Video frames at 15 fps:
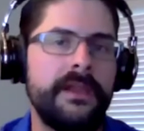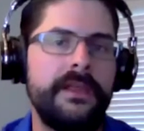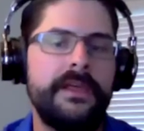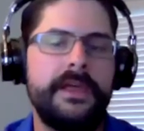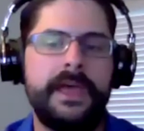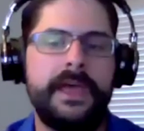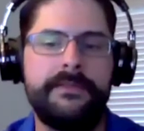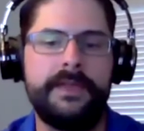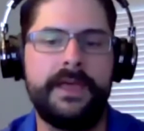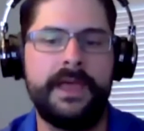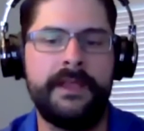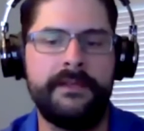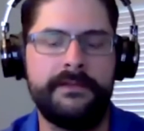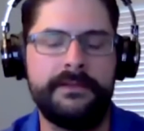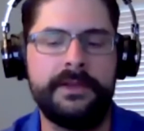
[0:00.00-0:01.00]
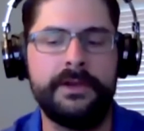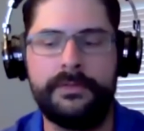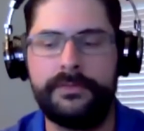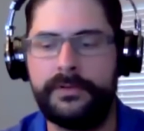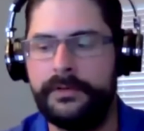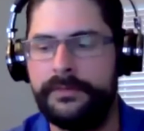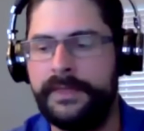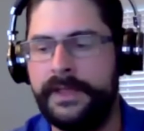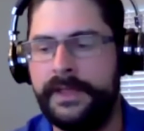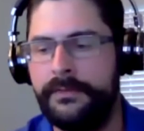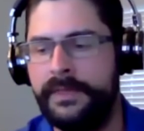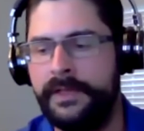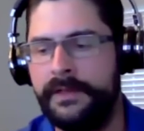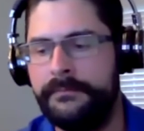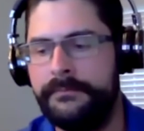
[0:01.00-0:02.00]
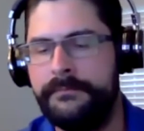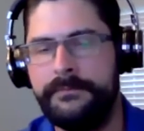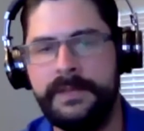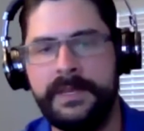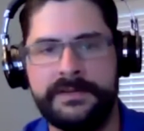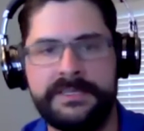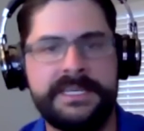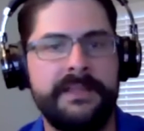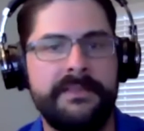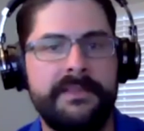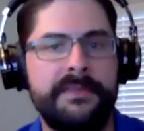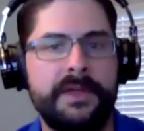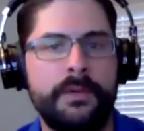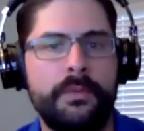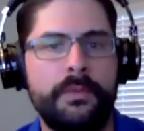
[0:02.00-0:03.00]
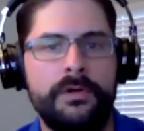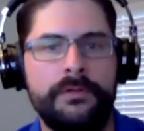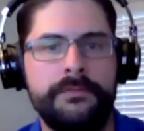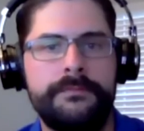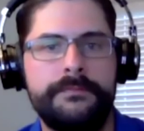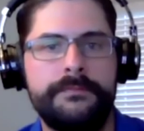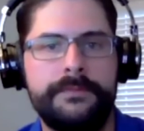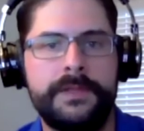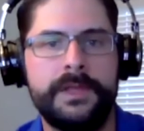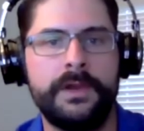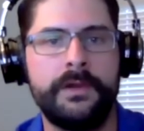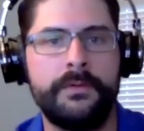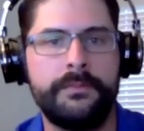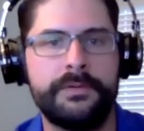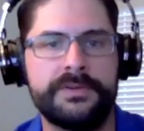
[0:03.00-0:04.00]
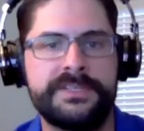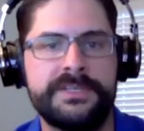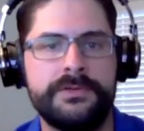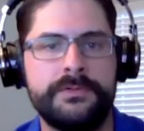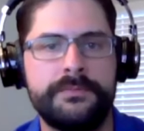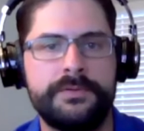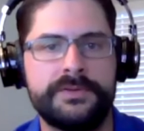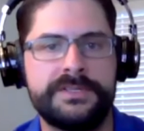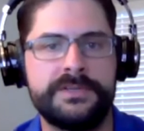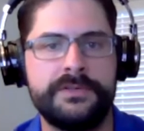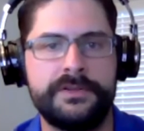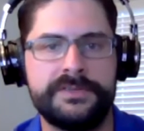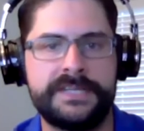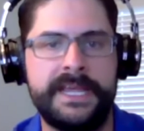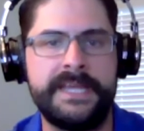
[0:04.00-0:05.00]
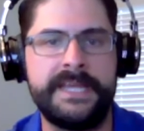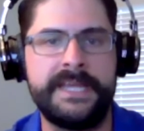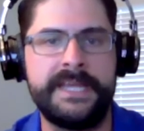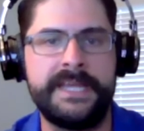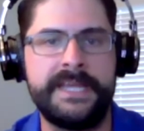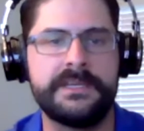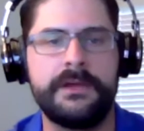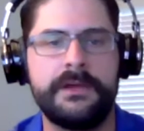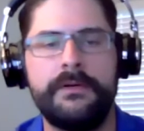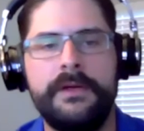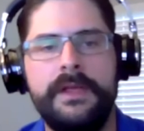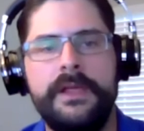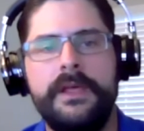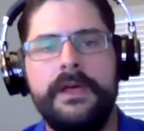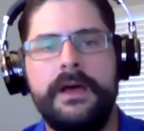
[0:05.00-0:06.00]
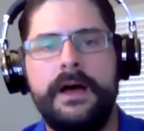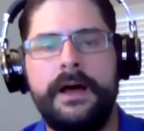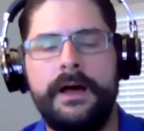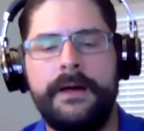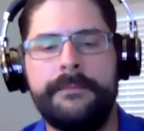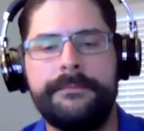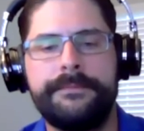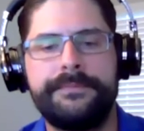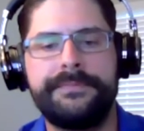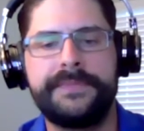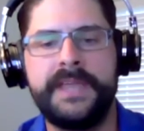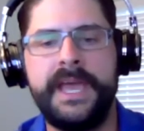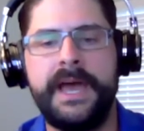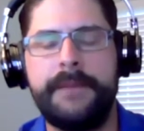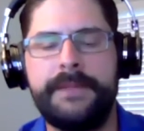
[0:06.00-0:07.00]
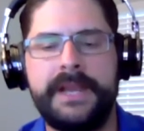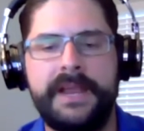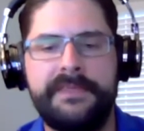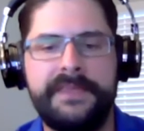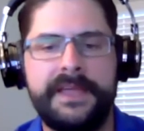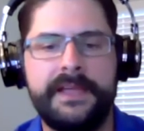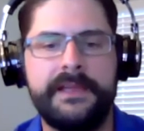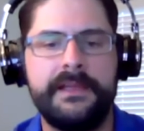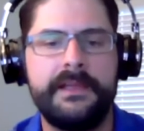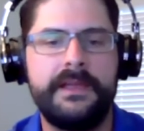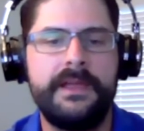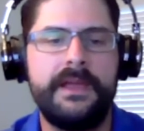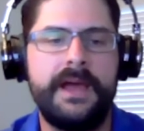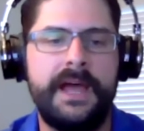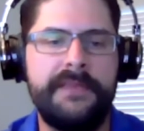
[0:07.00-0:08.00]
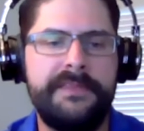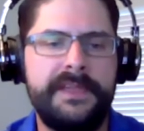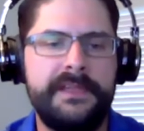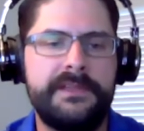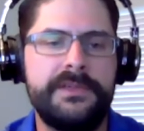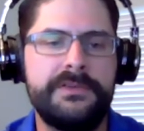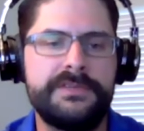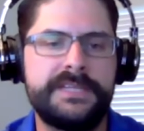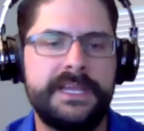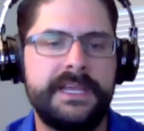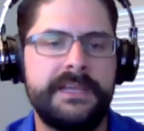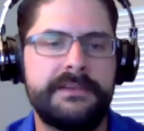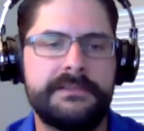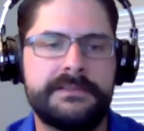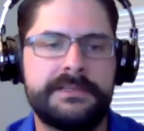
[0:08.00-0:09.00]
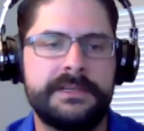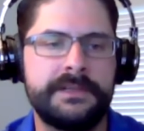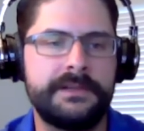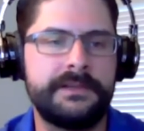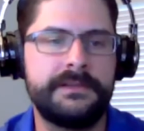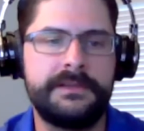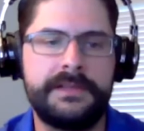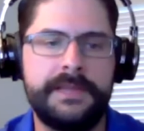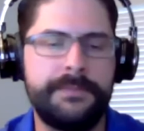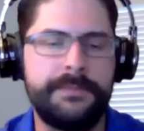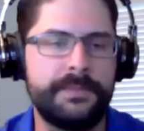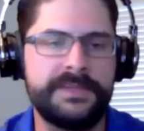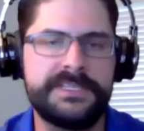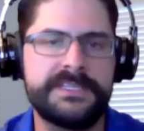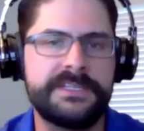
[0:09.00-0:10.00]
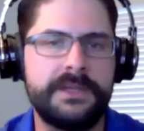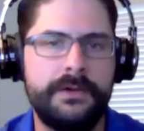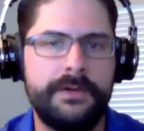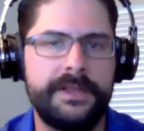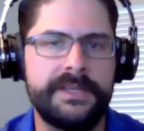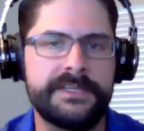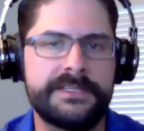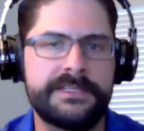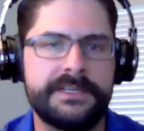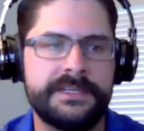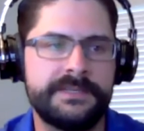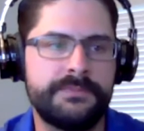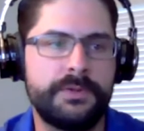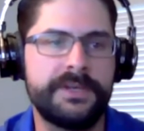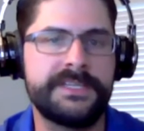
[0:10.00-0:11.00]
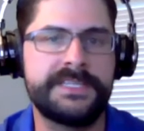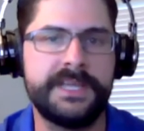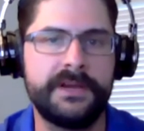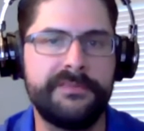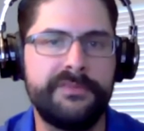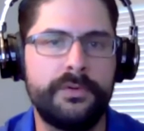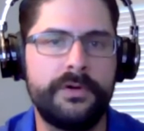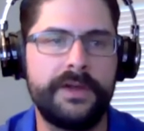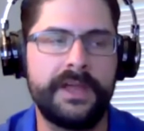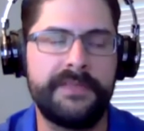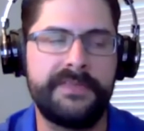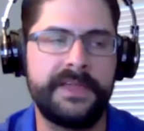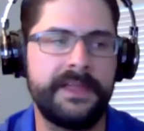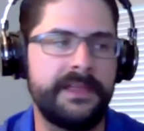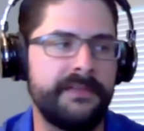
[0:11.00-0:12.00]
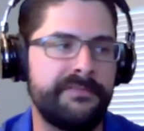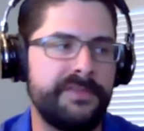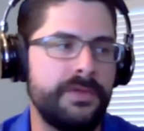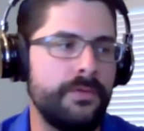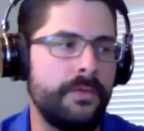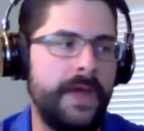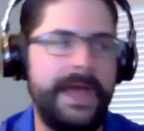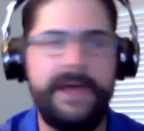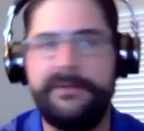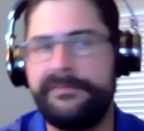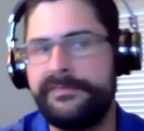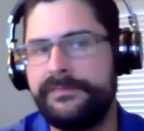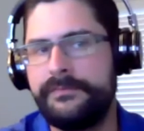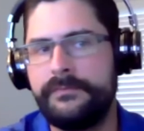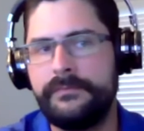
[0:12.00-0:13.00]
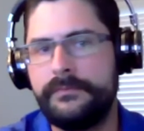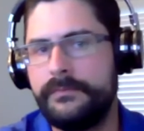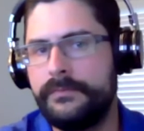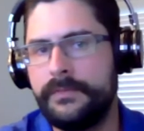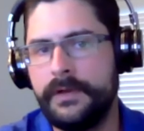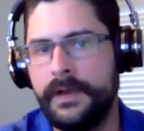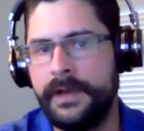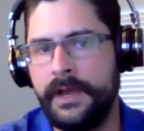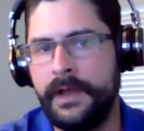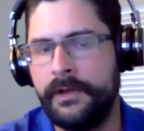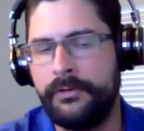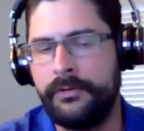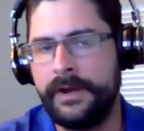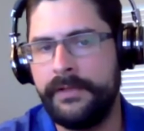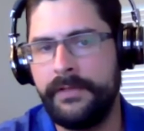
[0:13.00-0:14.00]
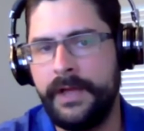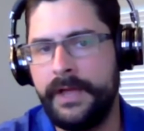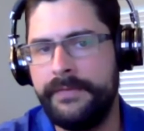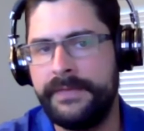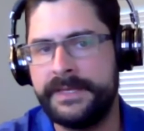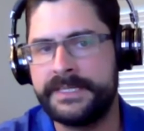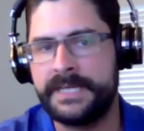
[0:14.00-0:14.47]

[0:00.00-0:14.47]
And they say that they will pursue those cases. So yeah, I mean, I think using it to keep your business going is what it's there for. And I think if you have a credit line that's a